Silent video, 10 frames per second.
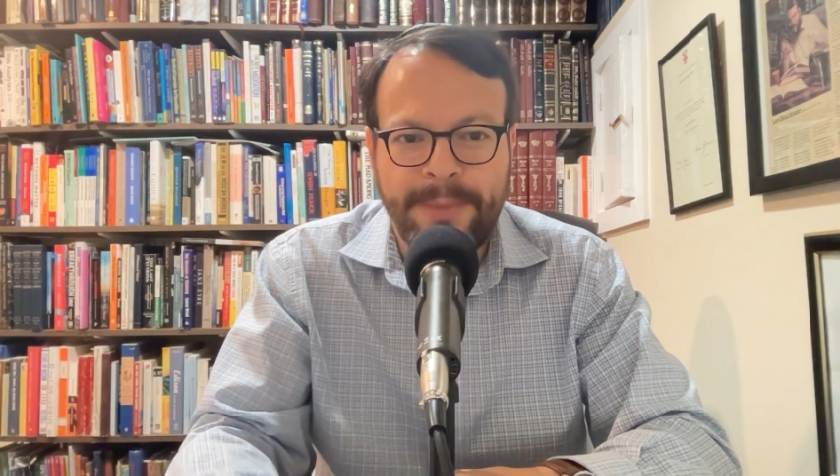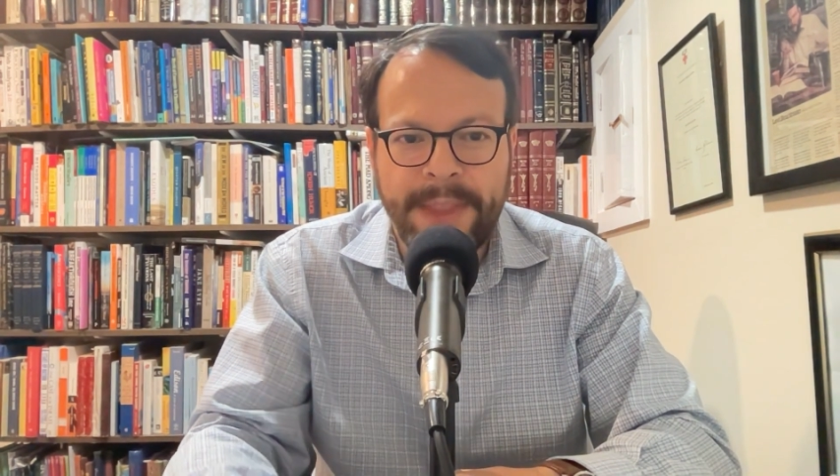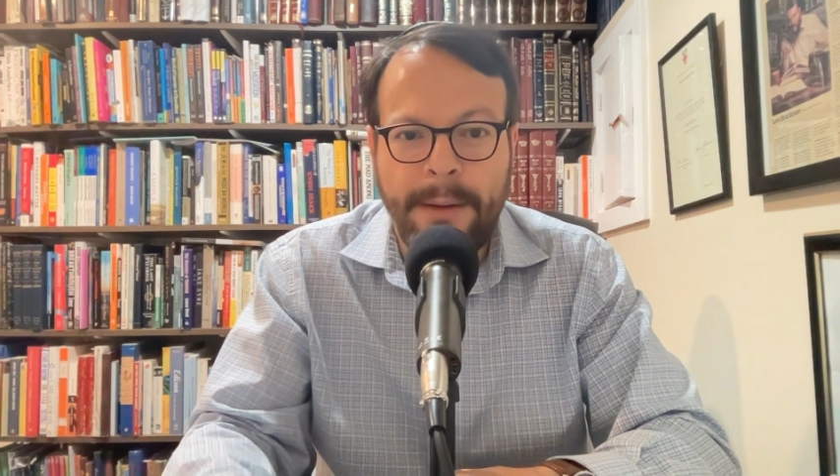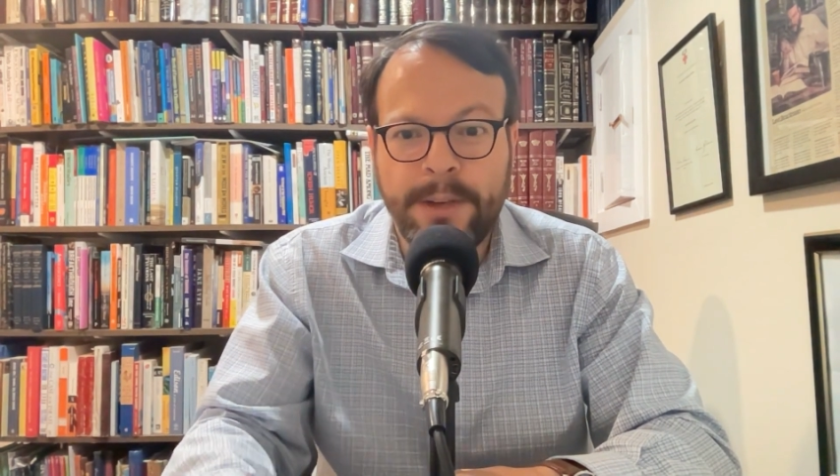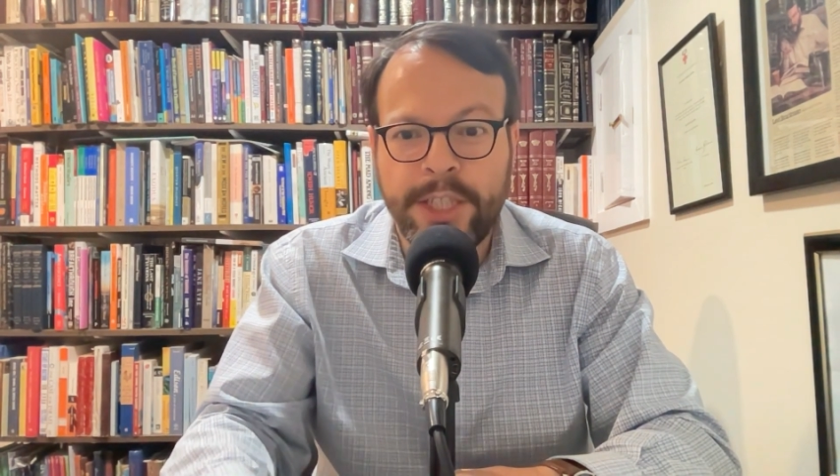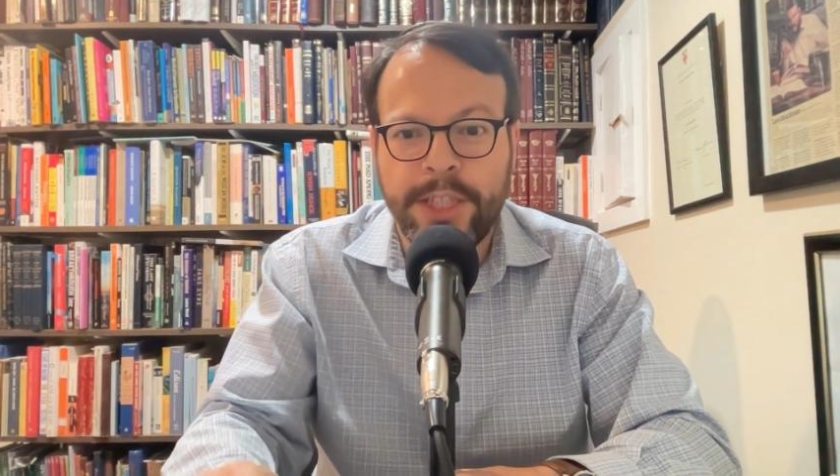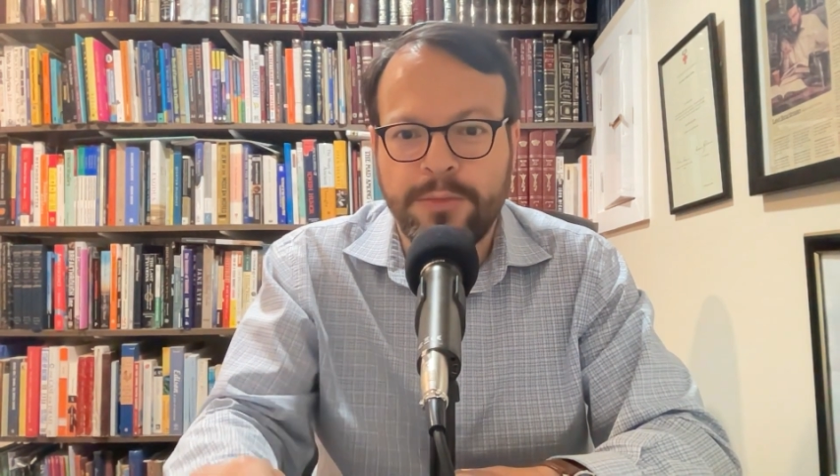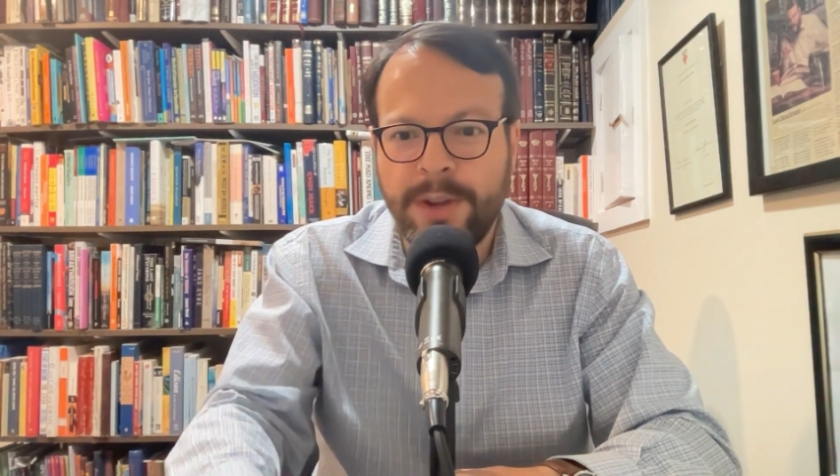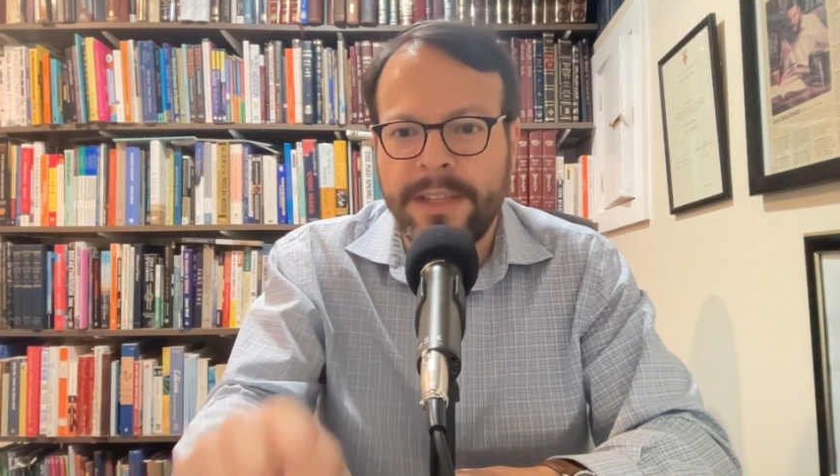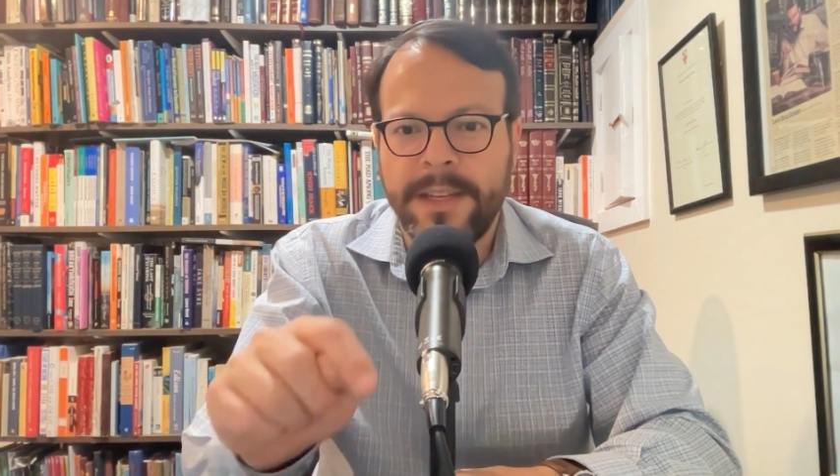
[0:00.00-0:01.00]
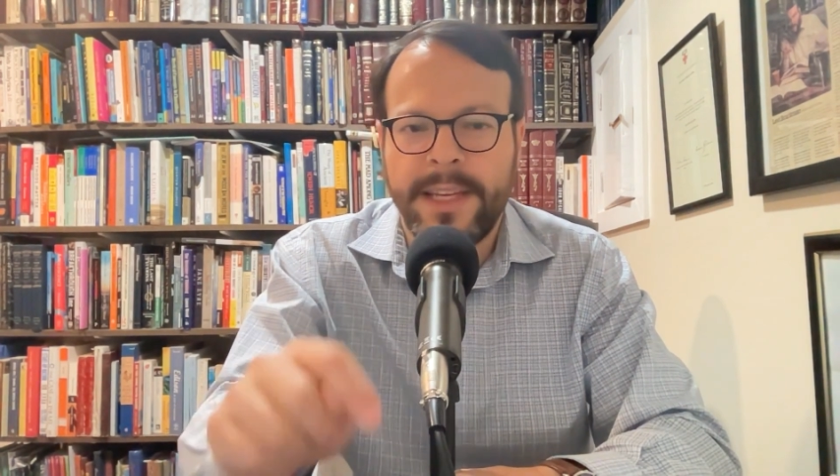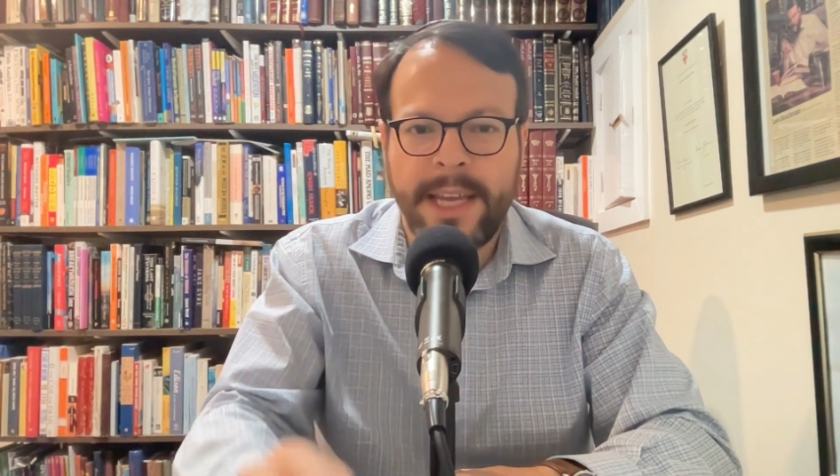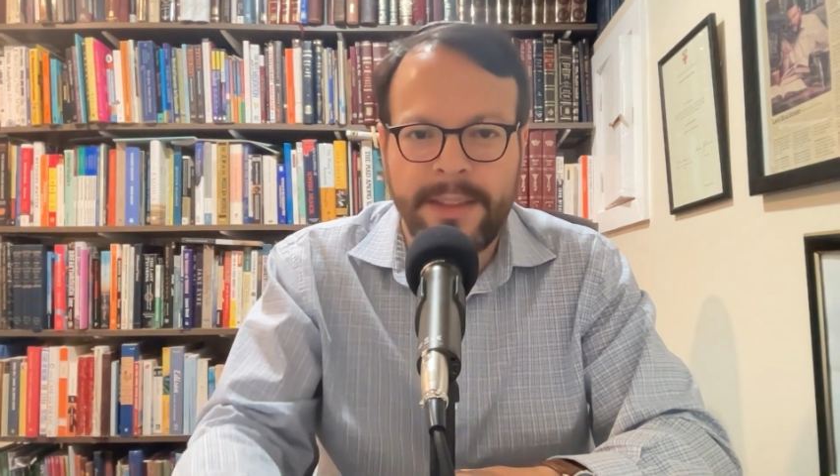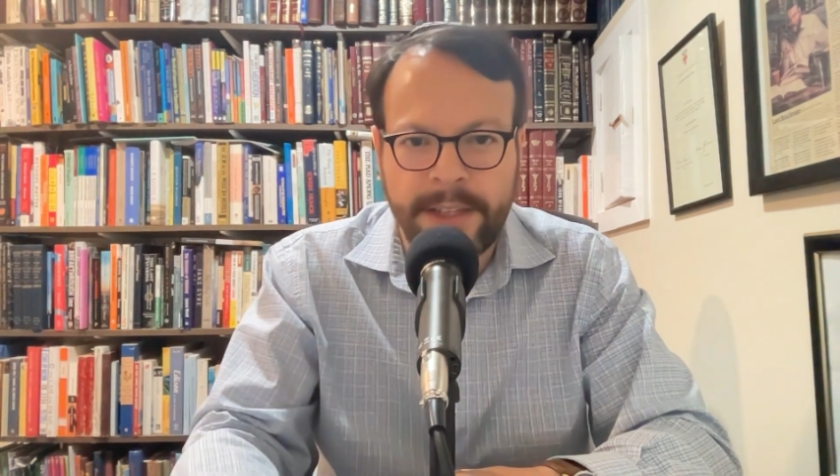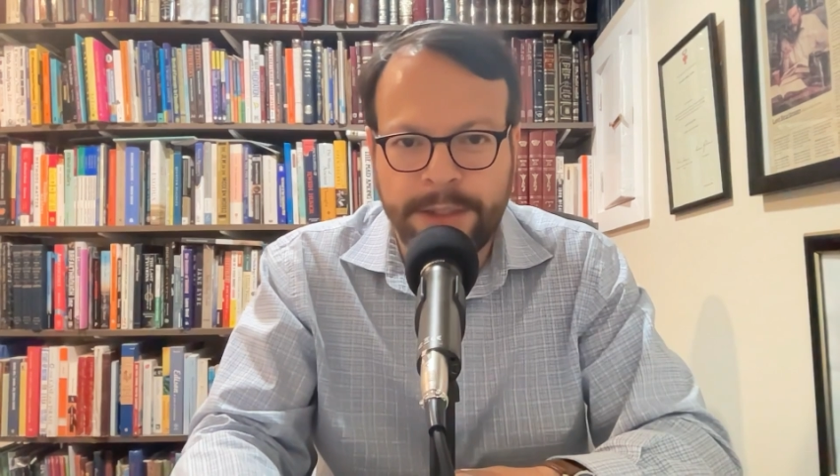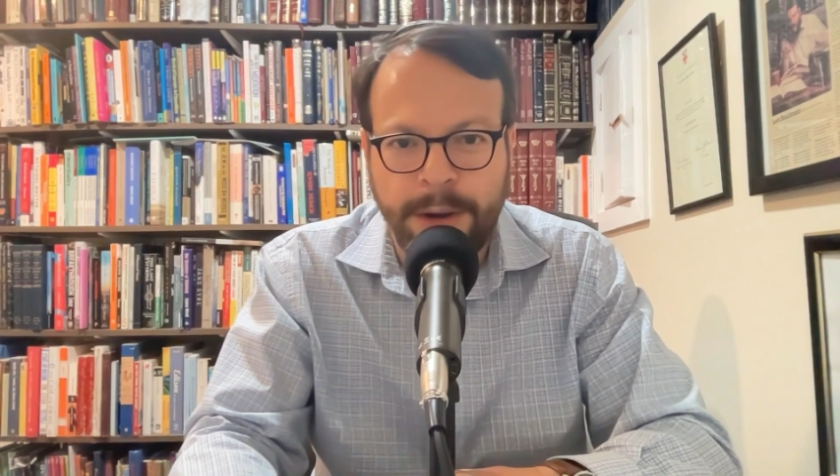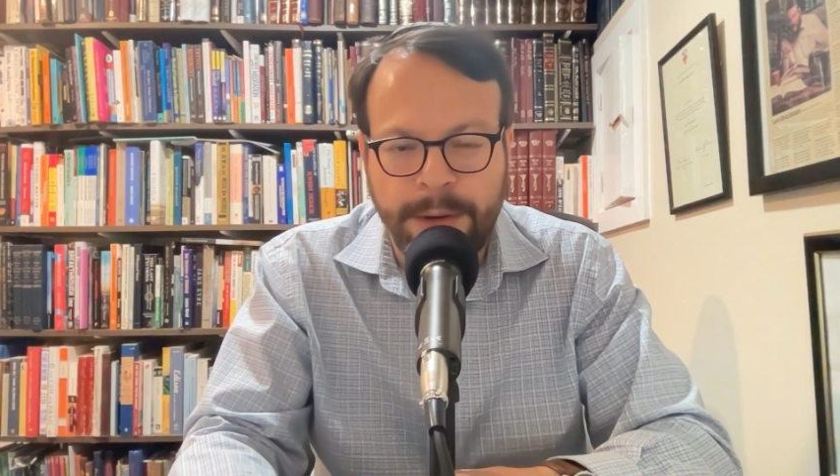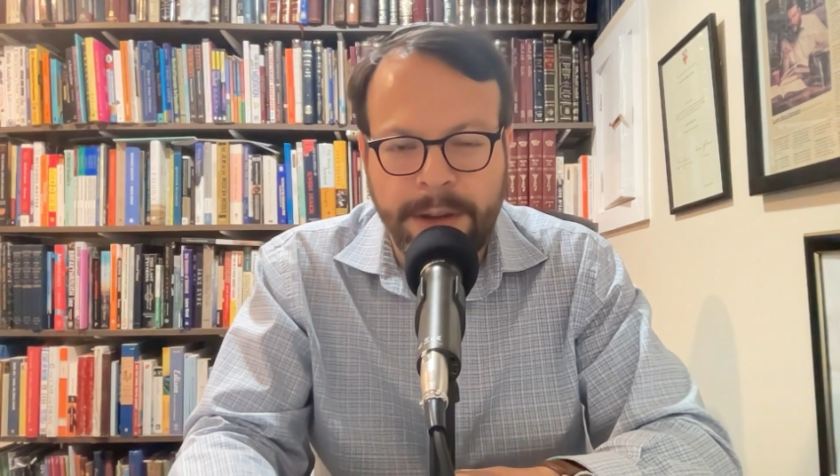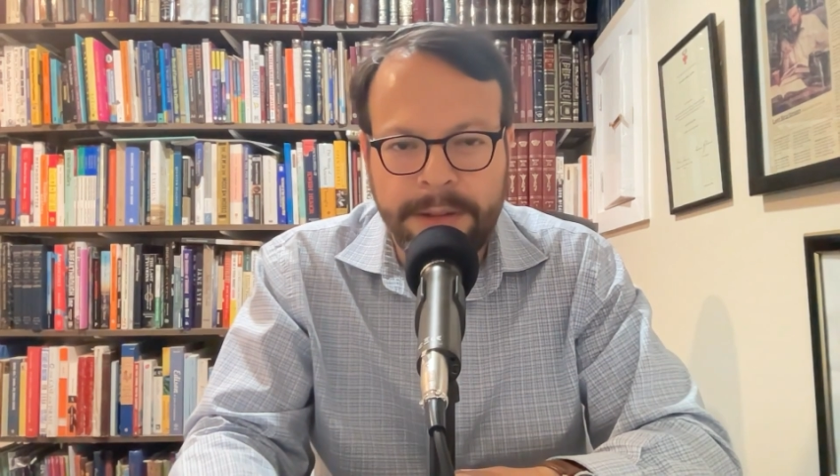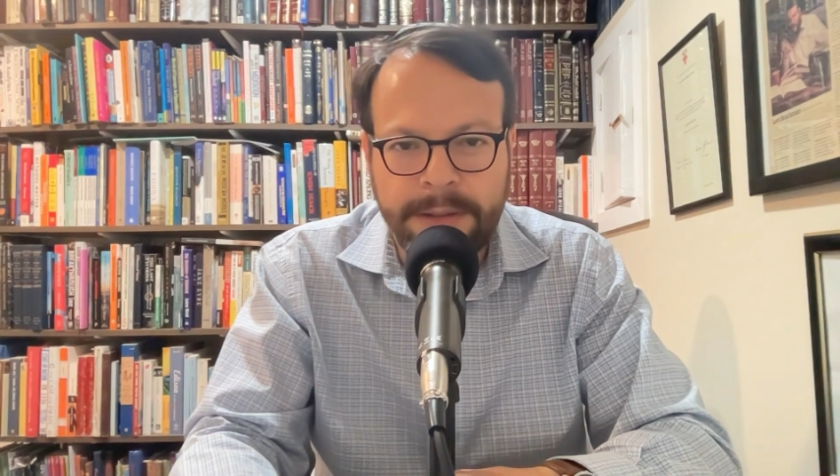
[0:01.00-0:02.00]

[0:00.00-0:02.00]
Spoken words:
that which is written in this Torah?